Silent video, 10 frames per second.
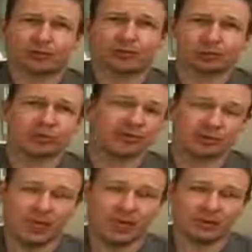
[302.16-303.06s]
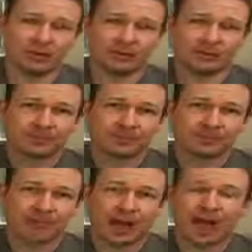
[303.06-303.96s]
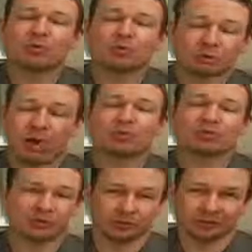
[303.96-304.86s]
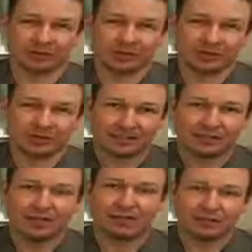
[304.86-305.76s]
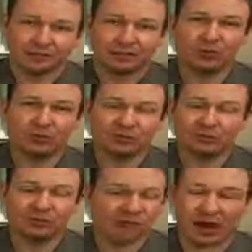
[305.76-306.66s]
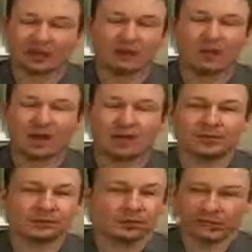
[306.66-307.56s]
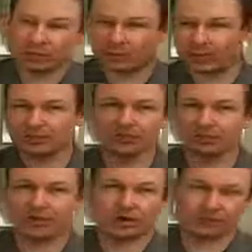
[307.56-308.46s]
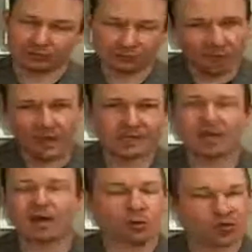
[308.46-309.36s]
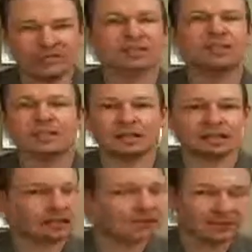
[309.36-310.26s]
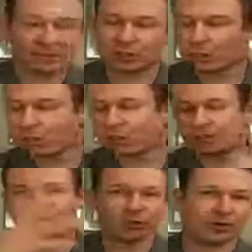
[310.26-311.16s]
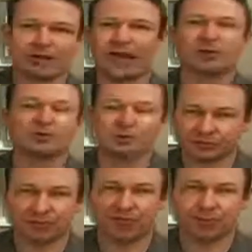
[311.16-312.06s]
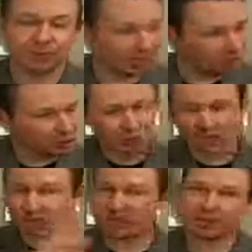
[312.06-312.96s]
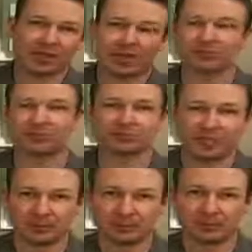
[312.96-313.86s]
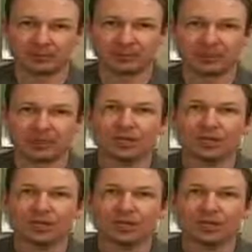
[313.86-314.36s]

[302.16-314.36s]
the truth of the matter. I promise you that if you can find a way to reach within yourself and find out what's in there that's good for thousands of people and share with thousands of people,